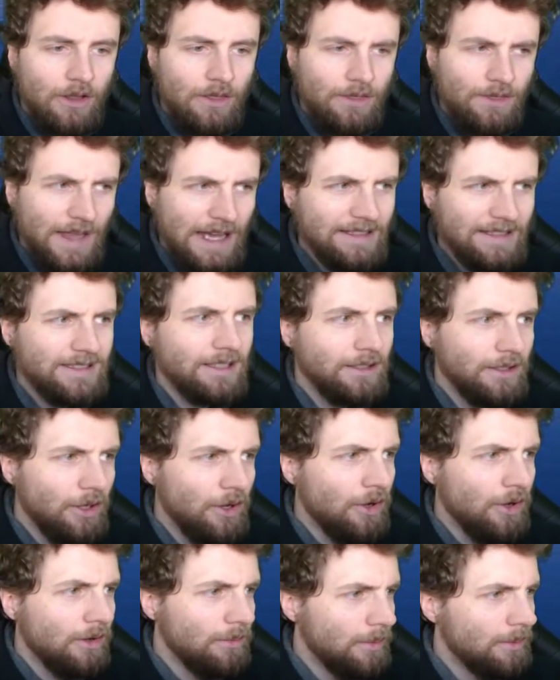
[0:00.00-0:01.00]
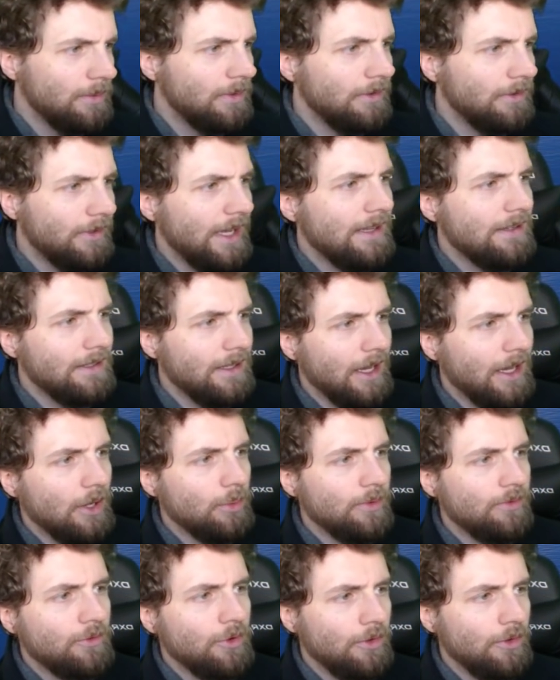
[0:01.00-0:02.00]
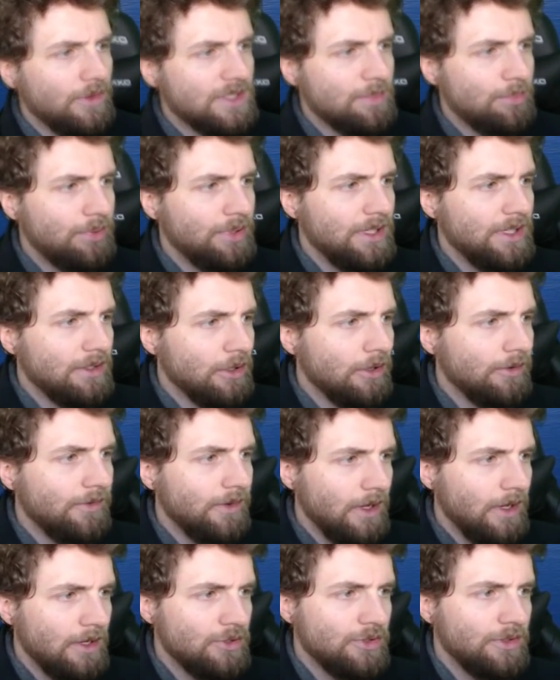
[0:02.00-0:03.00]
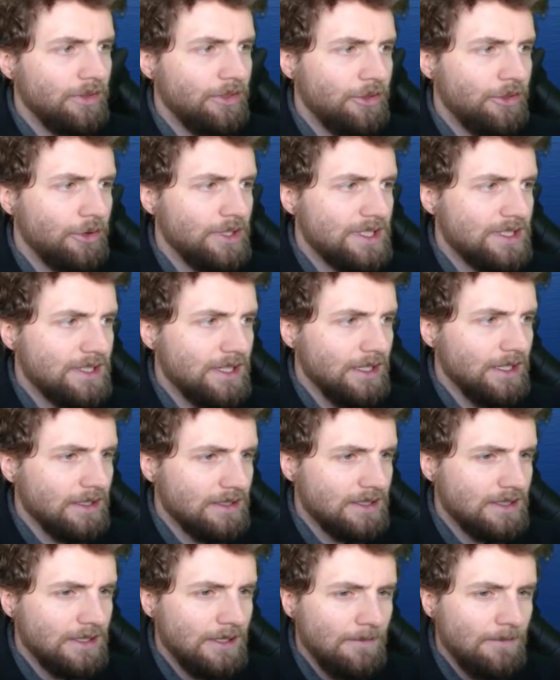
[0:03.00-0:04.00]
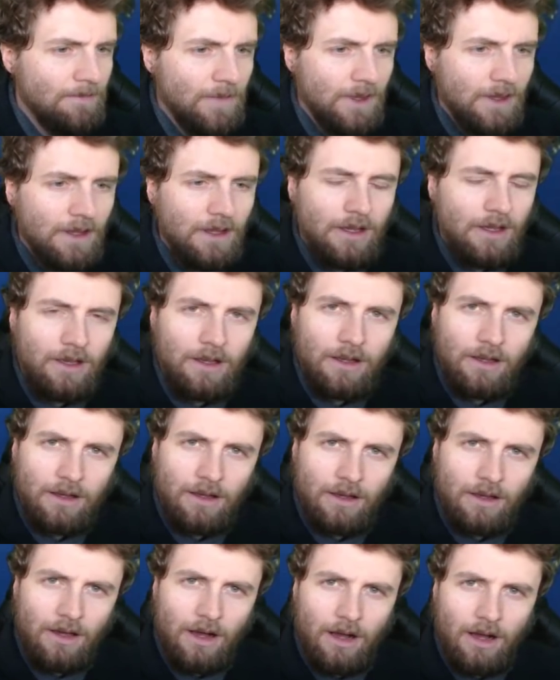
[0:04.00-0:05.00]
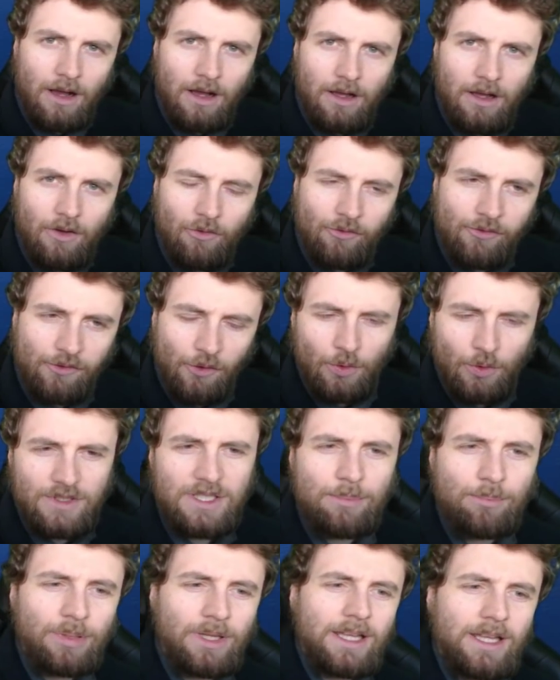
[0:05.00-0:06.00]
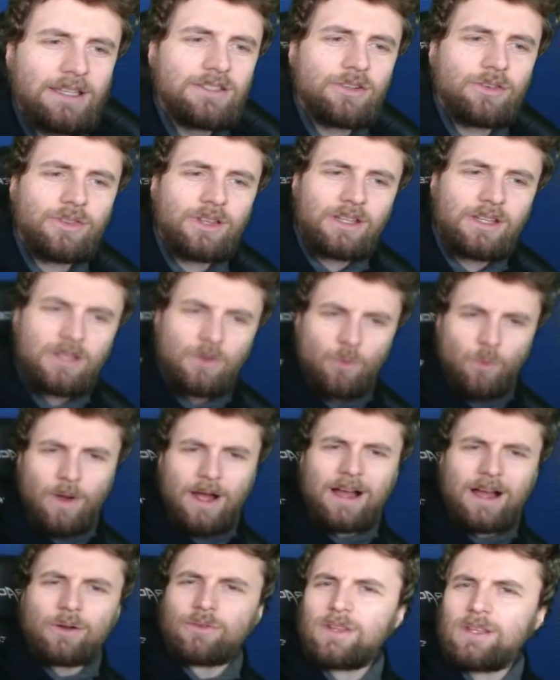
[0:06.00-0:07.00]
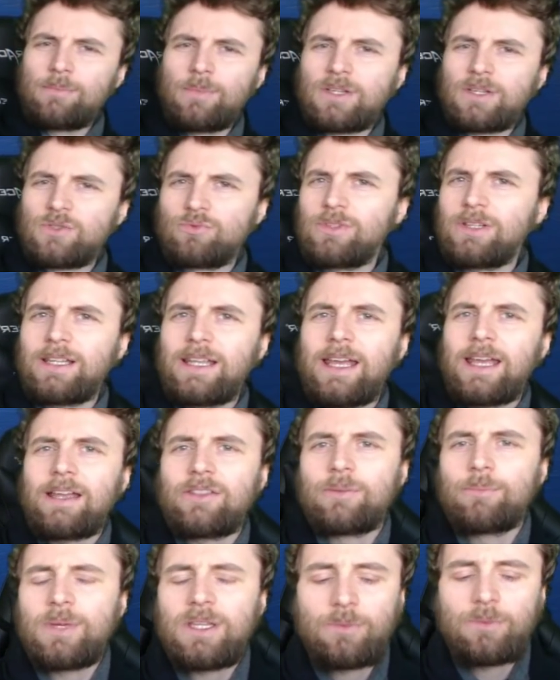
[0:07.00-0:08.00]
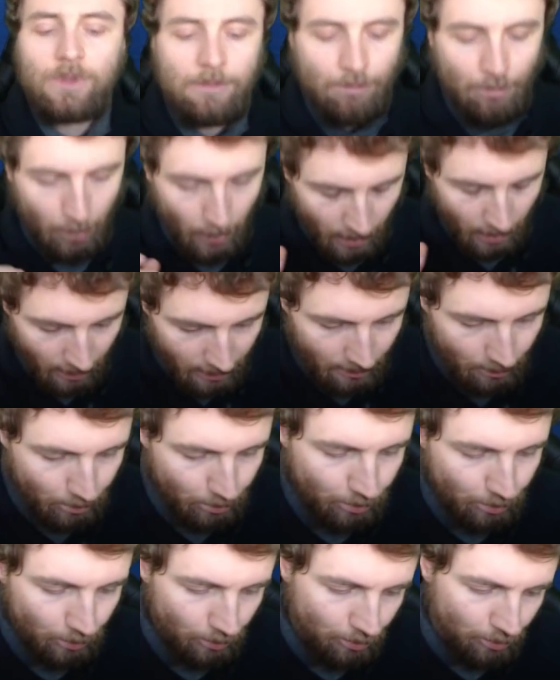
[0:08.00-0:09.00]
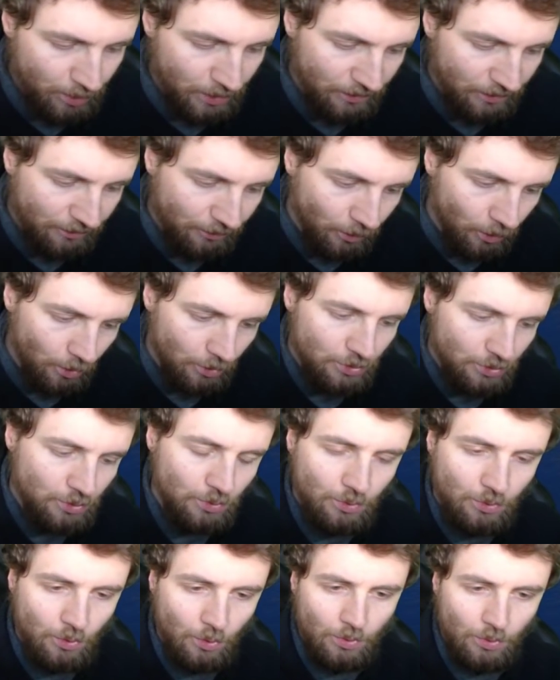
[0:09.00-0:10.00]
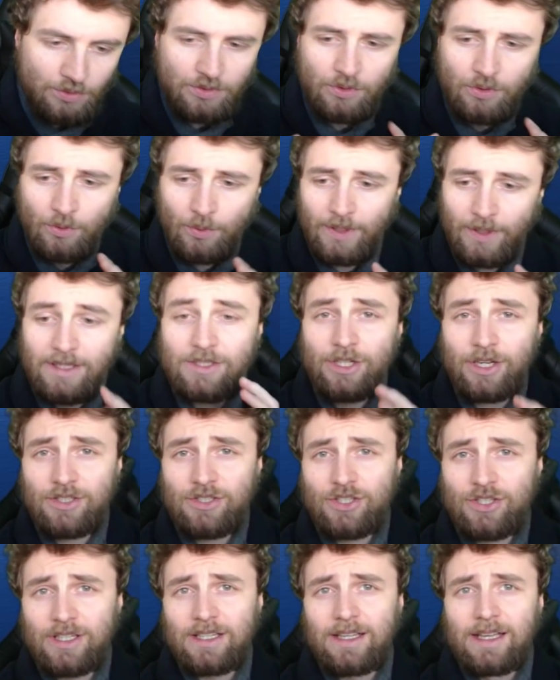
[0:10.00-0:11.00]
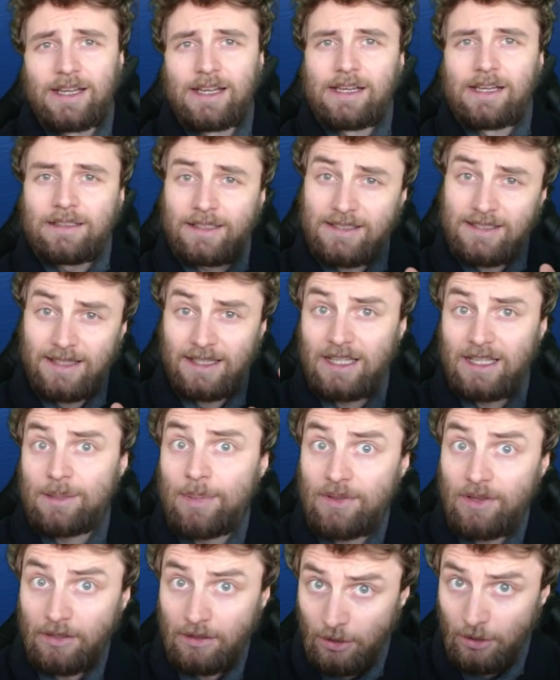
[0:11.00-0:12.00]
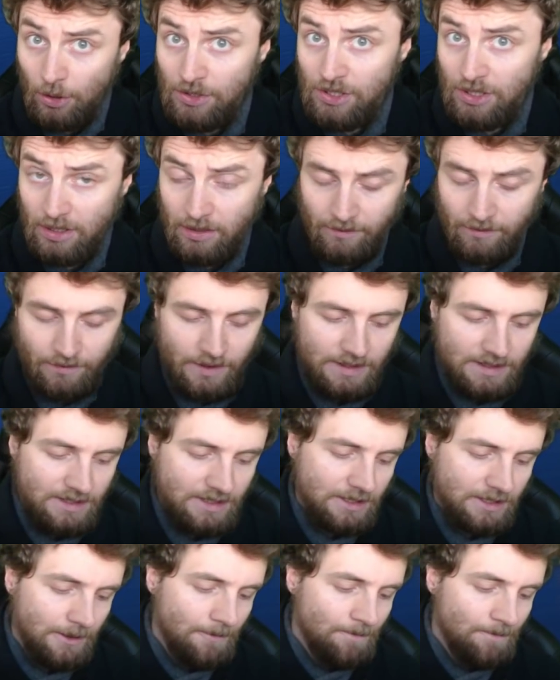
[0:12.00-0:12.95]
that's a lot. Well, right now we've got this pre-nerf, 136. 40 planes, you're thinking, wow, they must really hate the Midway. But before you go to quick judging, let's think about the logic of this.